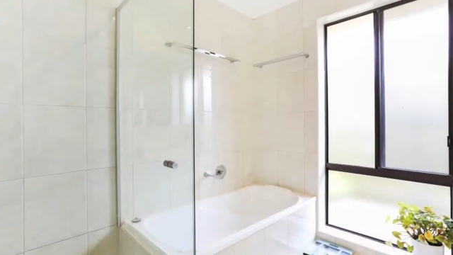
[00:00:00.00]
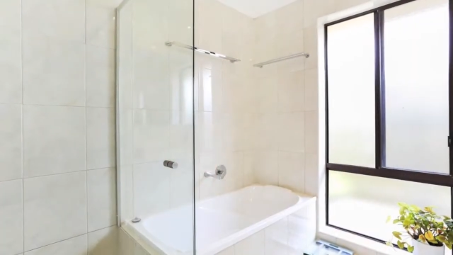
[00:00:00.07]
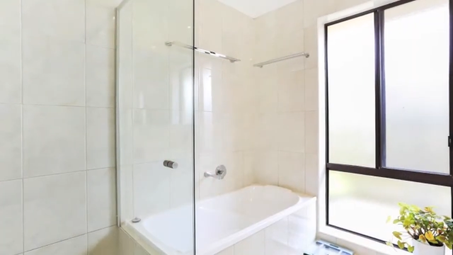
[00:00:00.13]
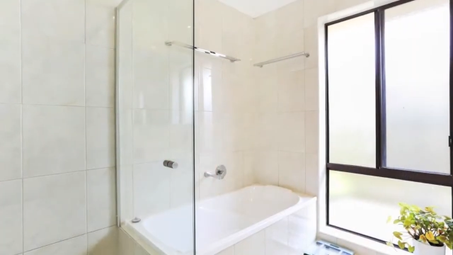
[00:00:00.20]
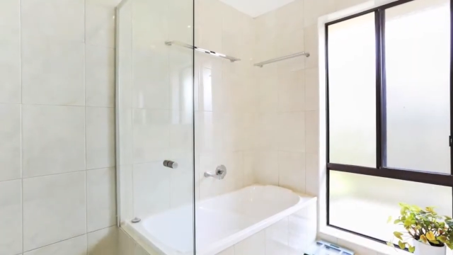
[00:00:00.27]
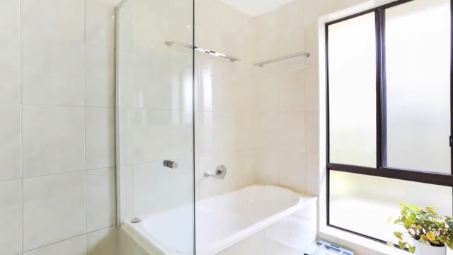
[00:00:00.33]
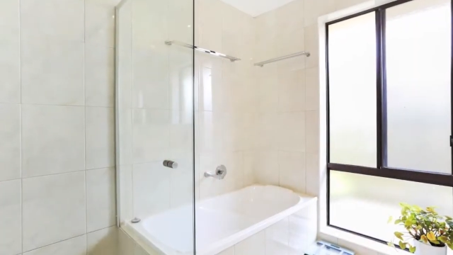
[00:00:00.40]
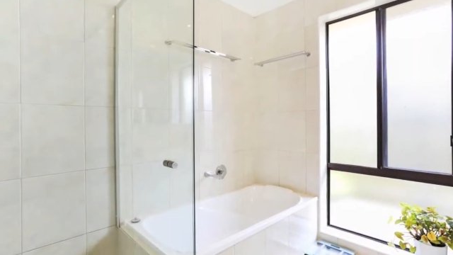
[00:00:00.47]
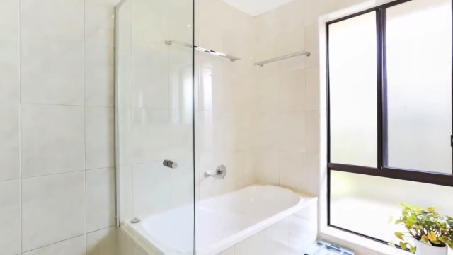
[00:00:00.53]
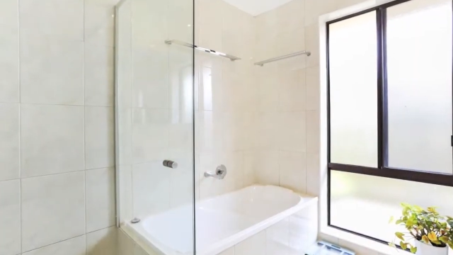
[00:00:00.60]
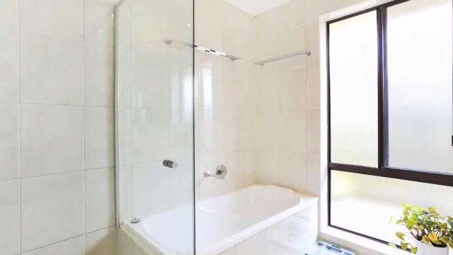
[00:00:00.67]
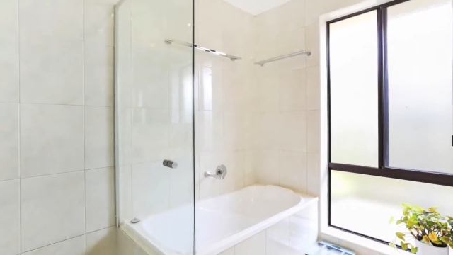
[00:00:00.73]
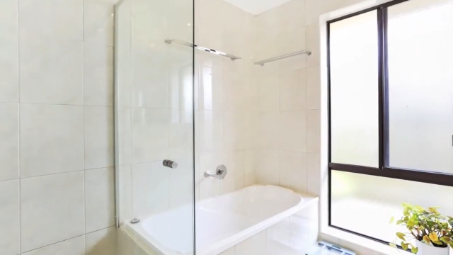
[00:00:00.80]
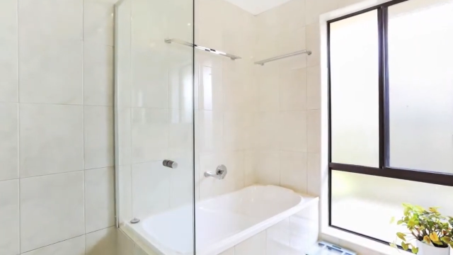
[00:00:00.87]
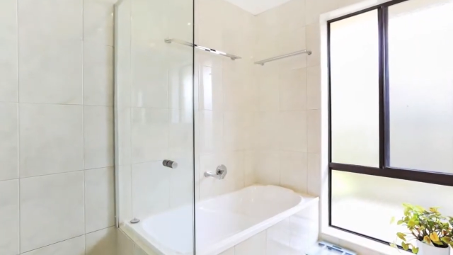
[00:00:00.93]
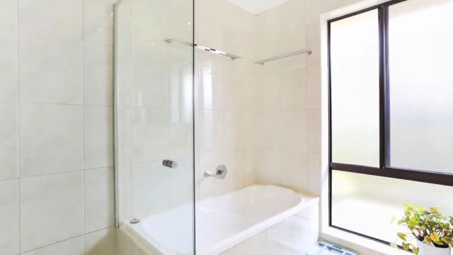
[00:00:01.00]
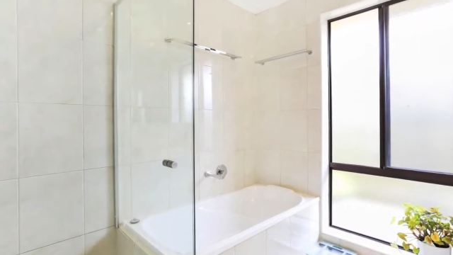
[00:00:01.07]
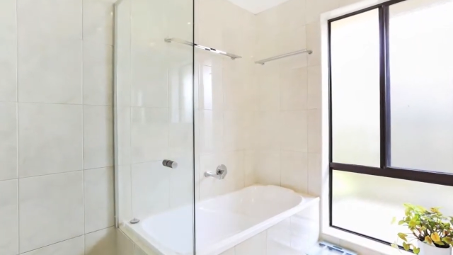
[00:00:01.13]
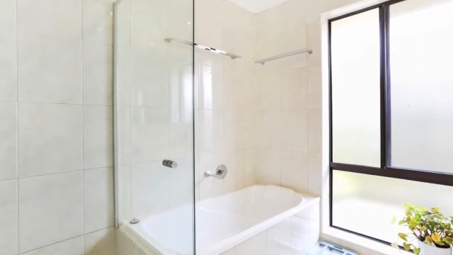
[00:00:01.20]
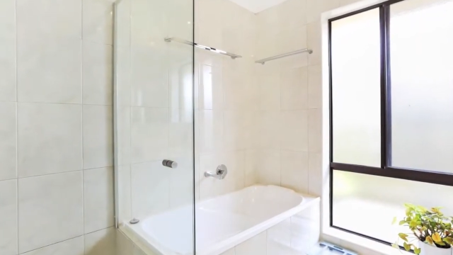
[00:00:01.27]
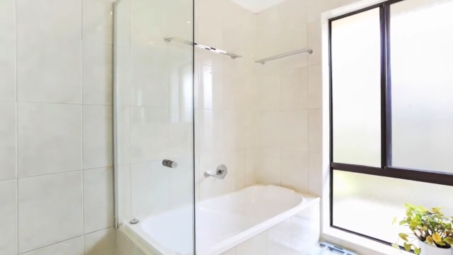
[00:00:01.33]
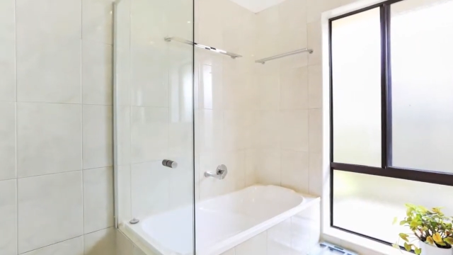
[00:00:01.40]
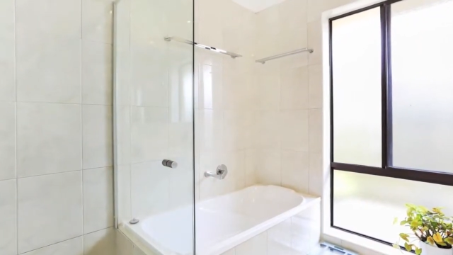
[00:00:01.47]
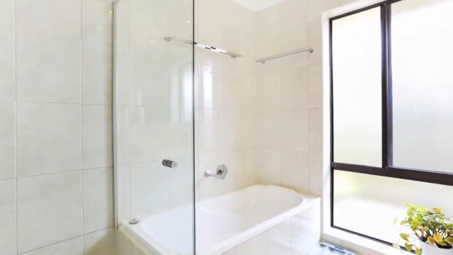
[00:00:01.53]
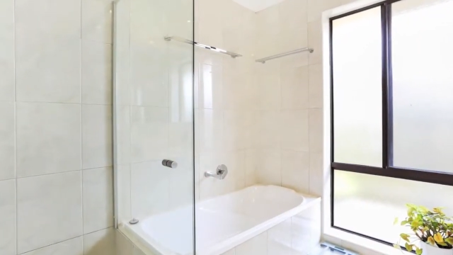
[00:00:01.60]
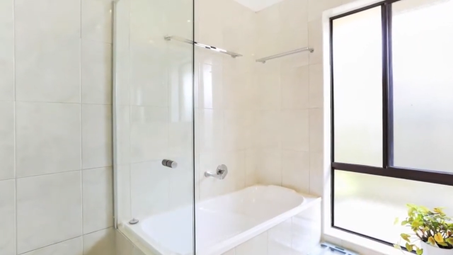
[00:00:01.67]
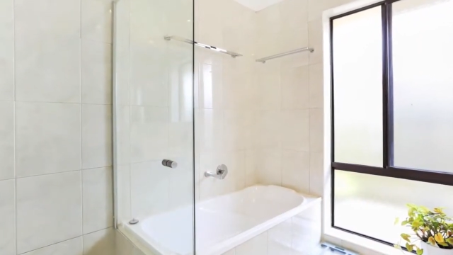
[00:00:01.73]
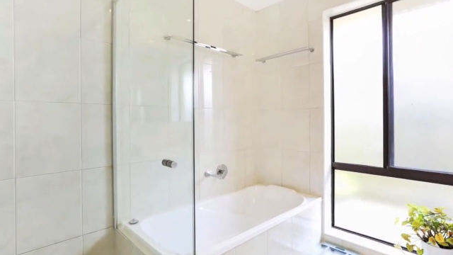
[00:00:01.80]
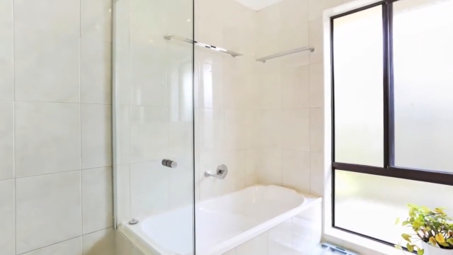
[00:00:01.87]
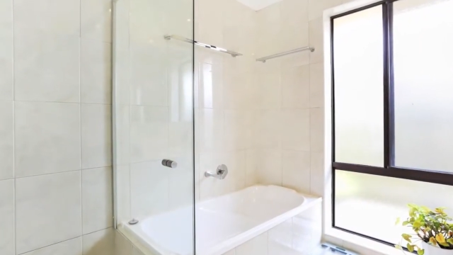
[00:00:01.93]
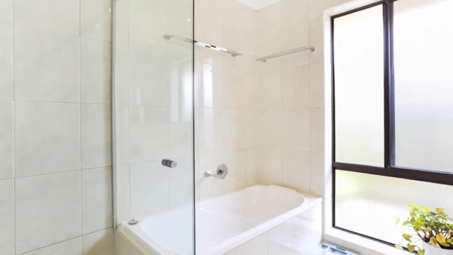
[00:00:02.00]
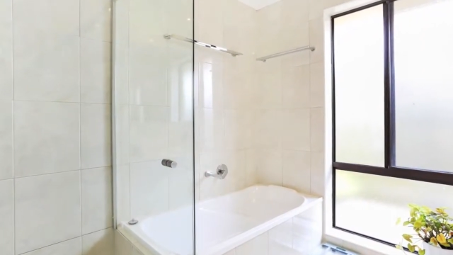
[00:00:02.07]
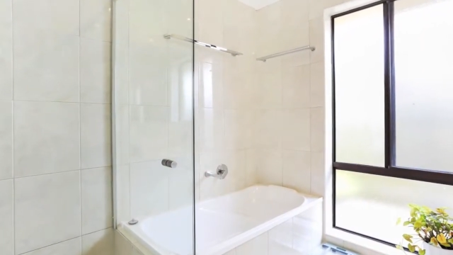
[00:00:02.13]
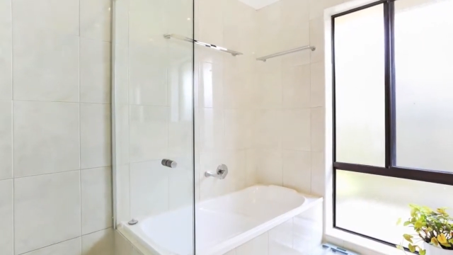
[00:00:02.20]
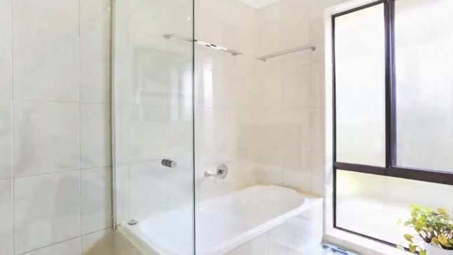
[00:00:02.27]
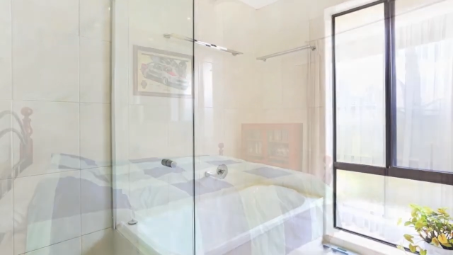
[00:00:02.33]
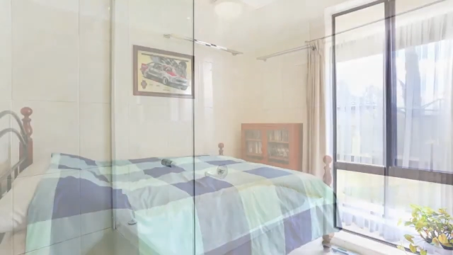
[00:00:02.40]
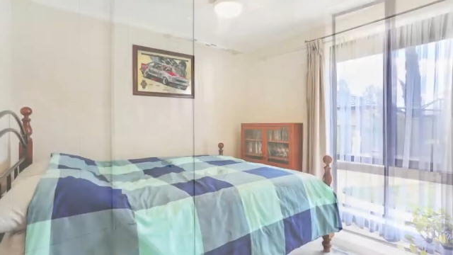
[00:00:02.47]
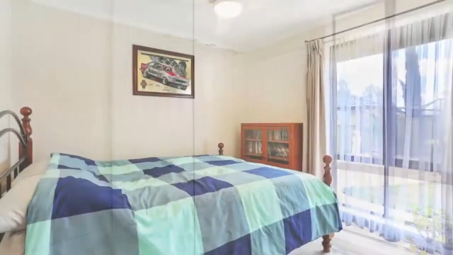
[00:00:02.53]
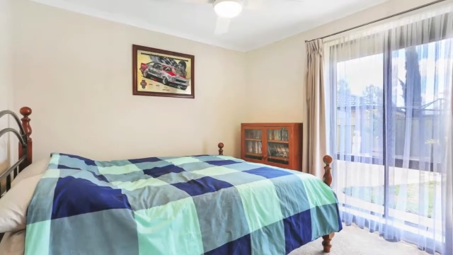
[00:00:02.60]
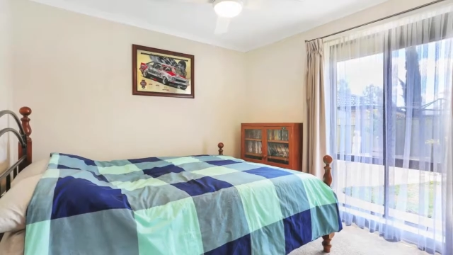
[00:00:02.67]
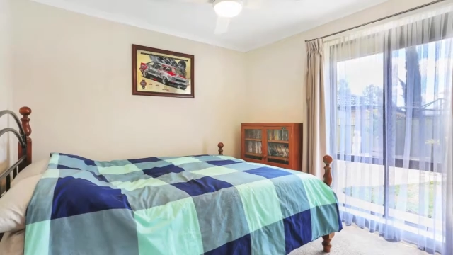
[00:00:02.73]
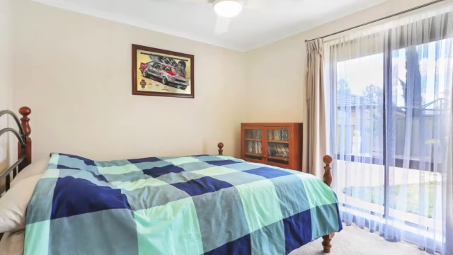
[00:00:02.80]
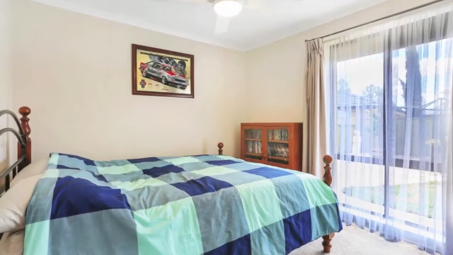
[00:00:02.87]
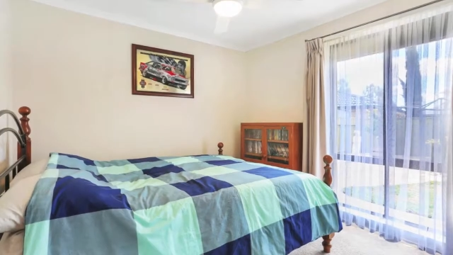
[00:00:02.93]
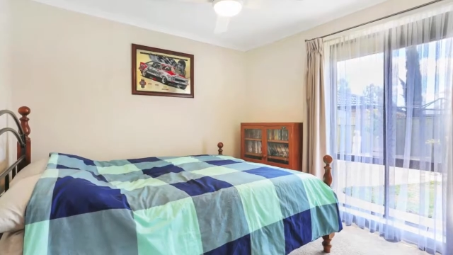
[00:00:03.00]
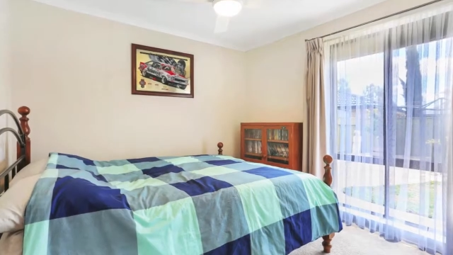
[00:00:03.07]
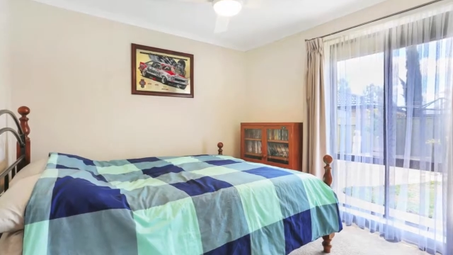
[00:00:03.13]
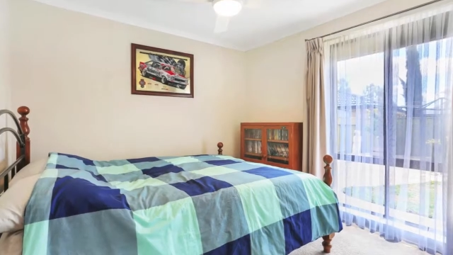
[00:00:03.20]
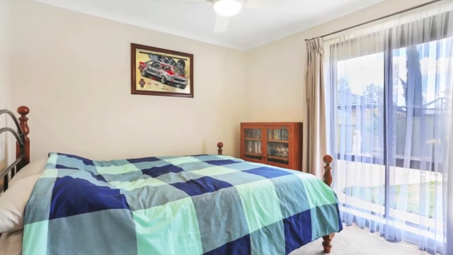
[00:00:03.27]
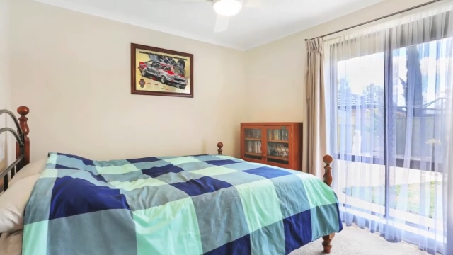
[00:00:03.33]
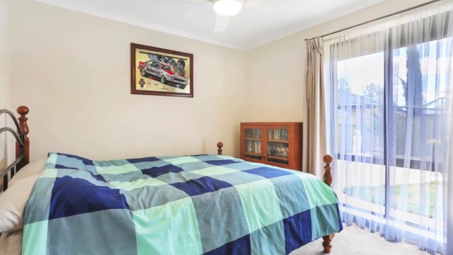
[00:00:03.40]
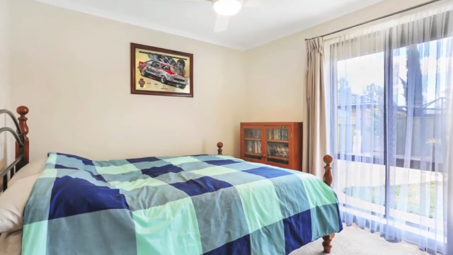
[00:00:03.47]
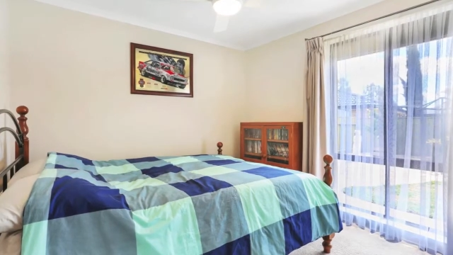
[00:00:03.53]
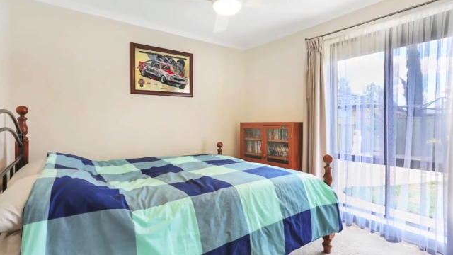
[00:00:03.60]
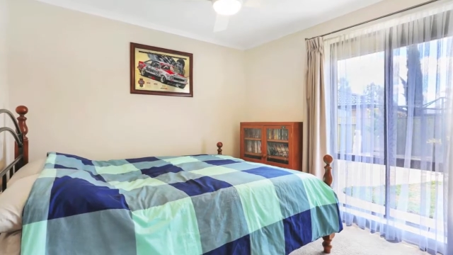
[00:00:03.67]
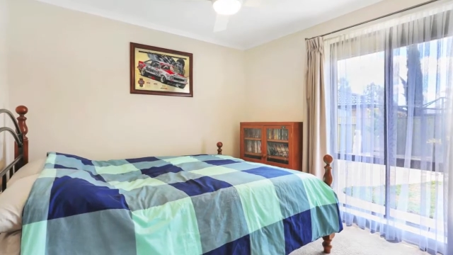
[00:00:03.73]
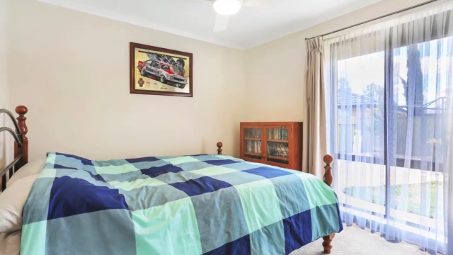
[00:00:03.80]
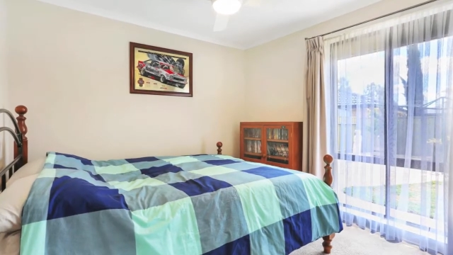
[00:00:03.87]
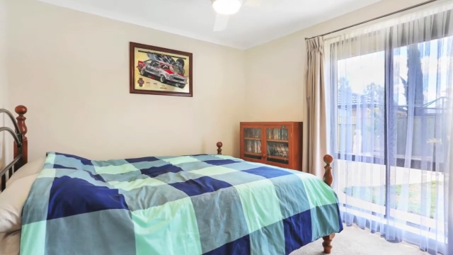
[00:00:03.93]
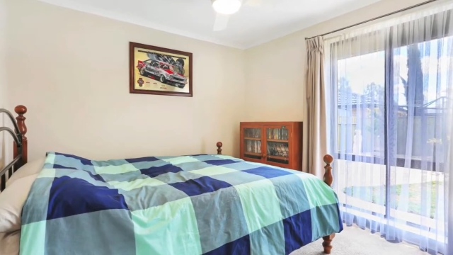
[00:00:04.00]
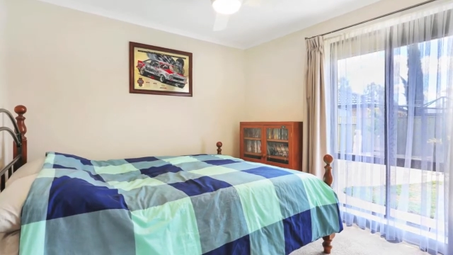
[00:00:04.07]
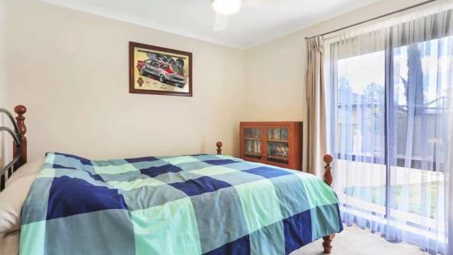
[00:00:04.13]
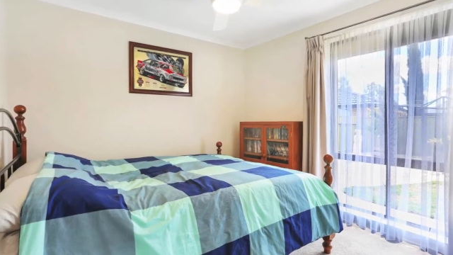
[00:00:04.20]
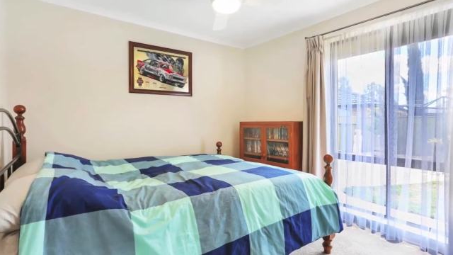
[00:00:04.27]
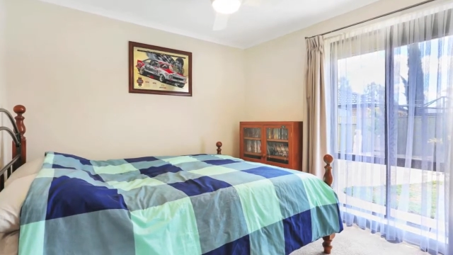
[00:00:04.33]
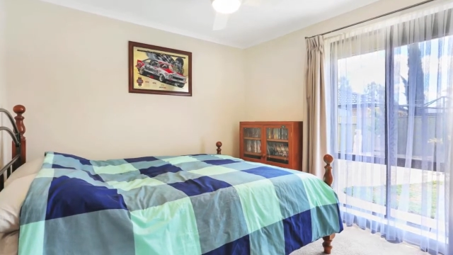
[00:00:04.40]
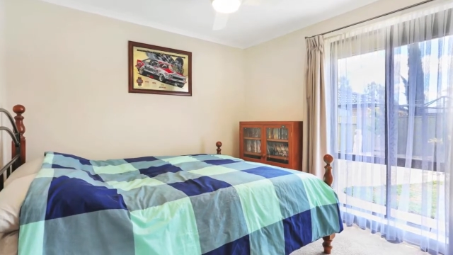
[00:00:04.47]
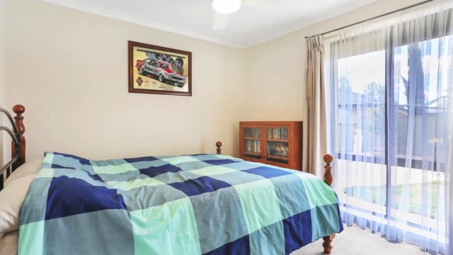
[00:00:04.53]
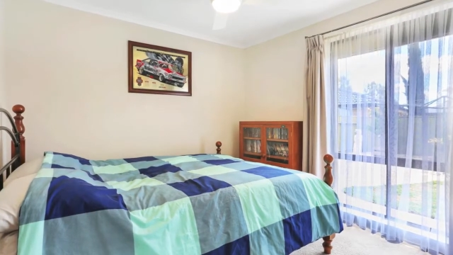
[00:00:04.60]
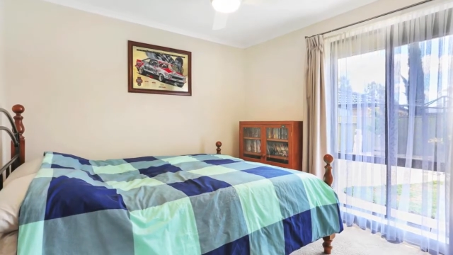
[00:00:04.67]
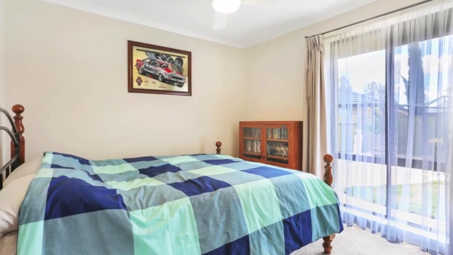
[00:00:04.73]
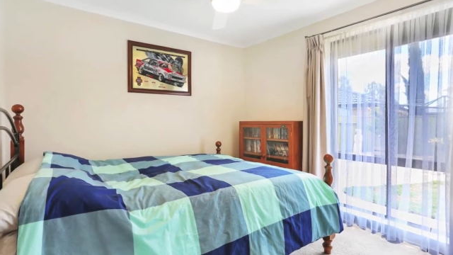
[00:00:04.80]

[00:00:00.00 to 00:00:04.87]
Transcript: [unreadable: no face in view]